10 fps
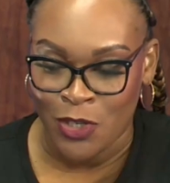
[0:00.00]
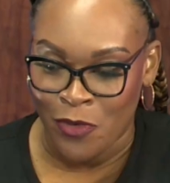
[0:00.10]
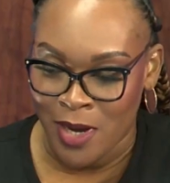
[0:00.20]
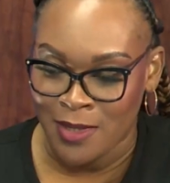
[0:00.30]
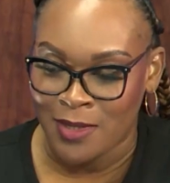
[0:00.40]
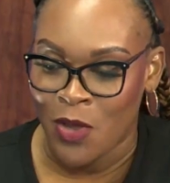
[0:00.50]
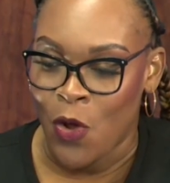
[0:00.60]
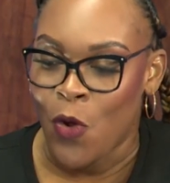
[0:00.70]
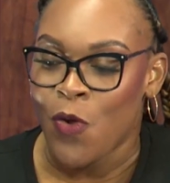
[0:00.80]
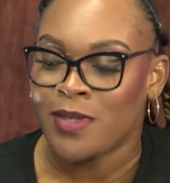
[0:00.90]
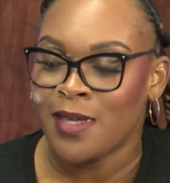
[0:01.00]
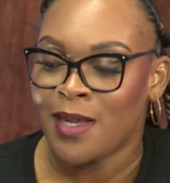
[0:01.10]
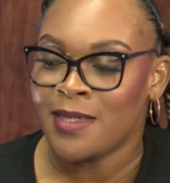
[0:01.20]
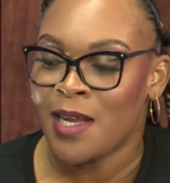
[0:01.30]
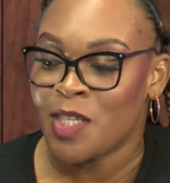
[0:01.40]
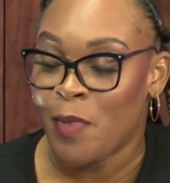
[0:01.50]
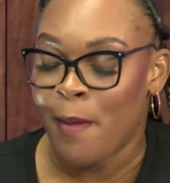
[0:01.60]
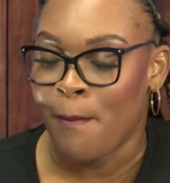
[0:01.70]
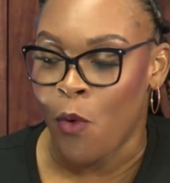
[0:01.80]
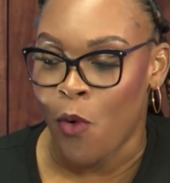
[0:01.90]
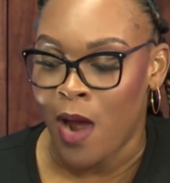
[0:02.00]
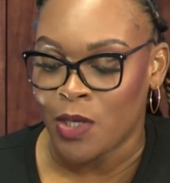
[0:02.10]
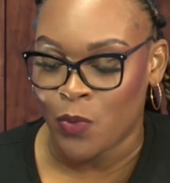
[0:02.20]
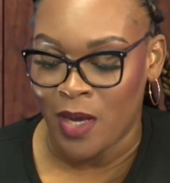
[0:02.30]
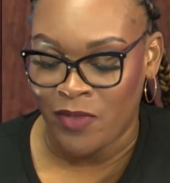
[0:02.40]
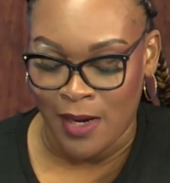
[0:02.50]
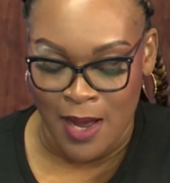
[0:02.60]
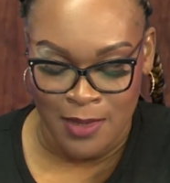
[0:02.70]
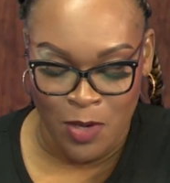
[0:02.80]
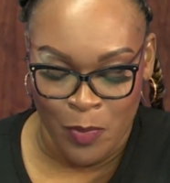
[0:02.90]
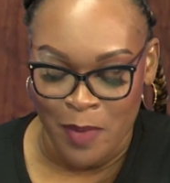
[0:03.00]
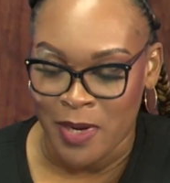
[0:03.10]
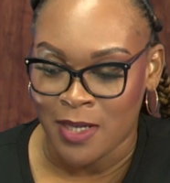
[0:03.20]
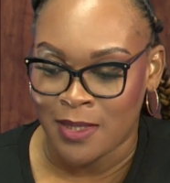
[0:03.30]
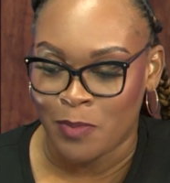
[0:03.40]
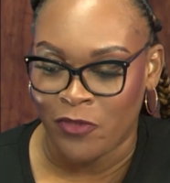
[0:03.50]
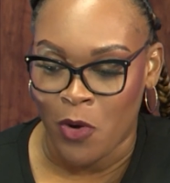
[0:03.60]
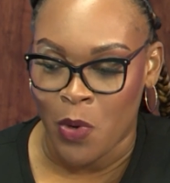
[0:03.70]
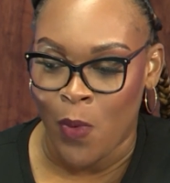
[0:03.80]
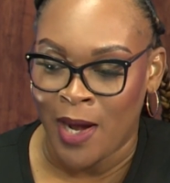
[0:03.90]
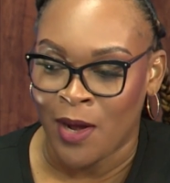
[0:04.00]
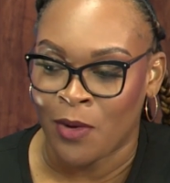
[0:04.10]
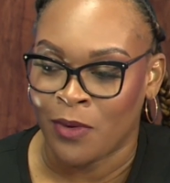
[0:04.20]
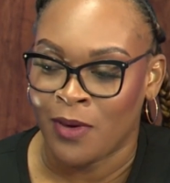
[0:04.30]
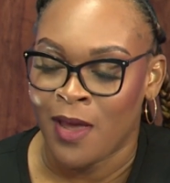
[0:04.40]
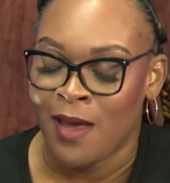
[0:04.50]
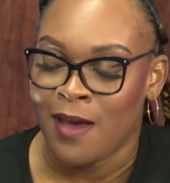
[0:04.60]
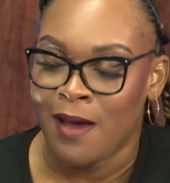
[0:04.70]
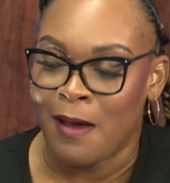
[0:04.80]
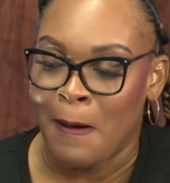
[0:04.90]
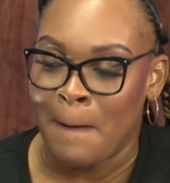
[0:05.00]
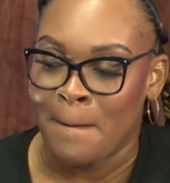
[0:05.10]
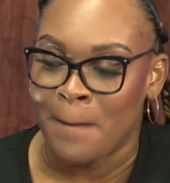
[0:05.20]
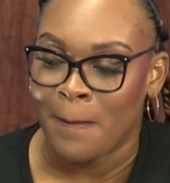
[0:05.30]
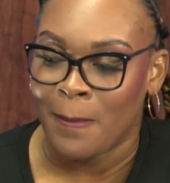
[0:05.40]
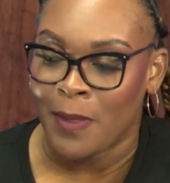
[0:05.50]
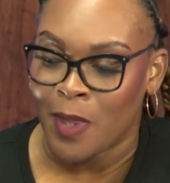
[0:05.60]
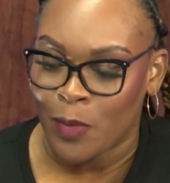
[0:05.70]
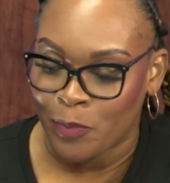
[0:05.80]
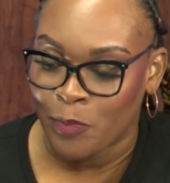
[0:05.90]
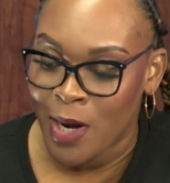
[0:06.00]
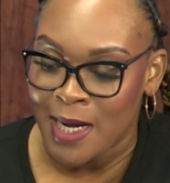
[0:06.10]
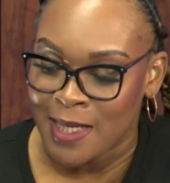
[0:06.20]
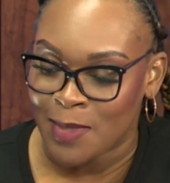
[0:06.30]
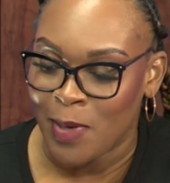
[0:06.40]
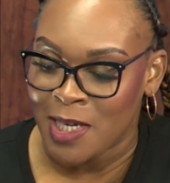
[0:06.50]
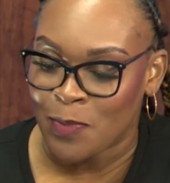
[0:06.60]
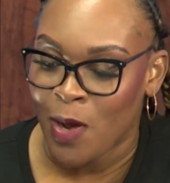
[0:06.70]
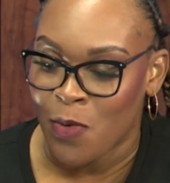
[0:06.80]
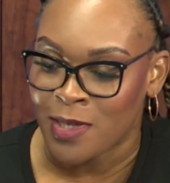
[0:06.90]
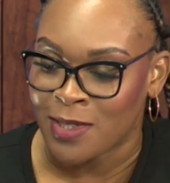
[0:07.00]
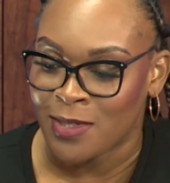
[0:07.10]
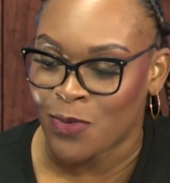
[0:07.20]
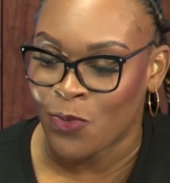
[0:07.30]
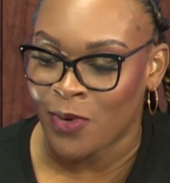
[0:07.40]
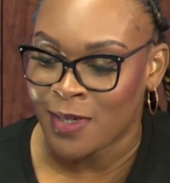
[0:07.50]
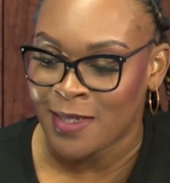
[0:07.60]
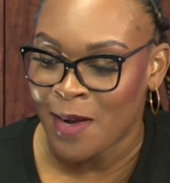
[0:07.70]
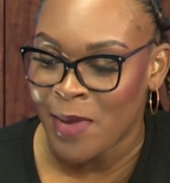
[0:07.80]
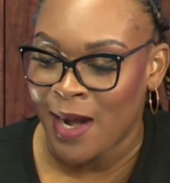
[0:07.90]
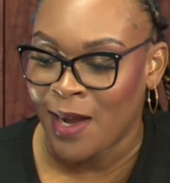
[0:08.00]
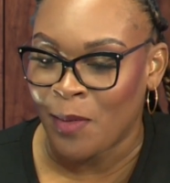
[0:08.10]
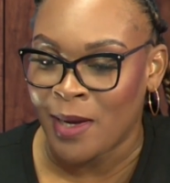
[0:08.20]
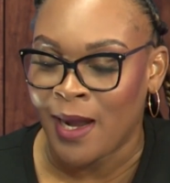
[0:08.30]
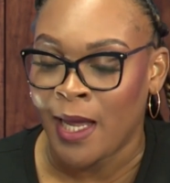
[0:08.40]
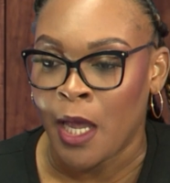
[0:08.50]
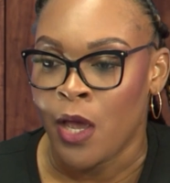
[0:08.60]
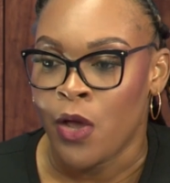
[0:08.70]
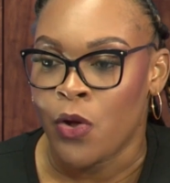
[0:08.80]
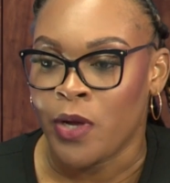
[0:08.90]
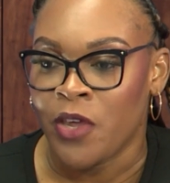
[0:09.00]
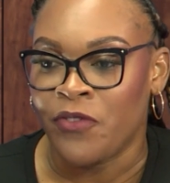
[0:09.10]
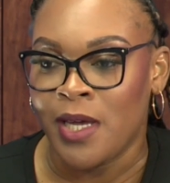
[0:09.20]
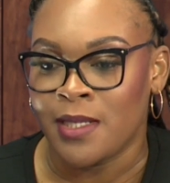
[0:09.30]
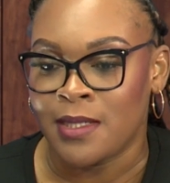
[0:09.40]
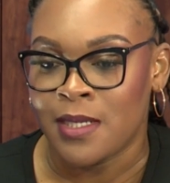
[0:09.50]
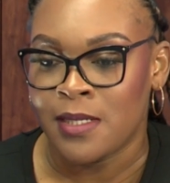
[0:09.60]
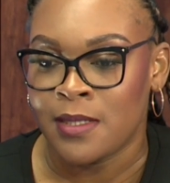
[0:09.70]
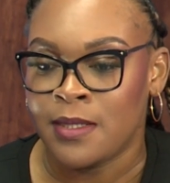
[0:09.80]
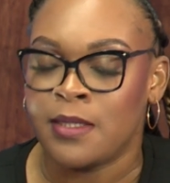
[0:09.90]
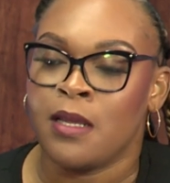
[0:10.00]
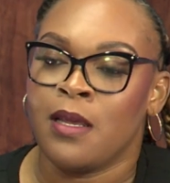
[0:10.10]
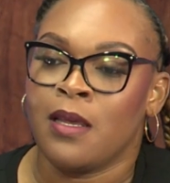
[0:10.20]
arrest. Mm-hmm. Tell us a little bit more, as we have the last couple of minutes before we wind down. Police powers. Tell me a little bit, like, okay, for instance,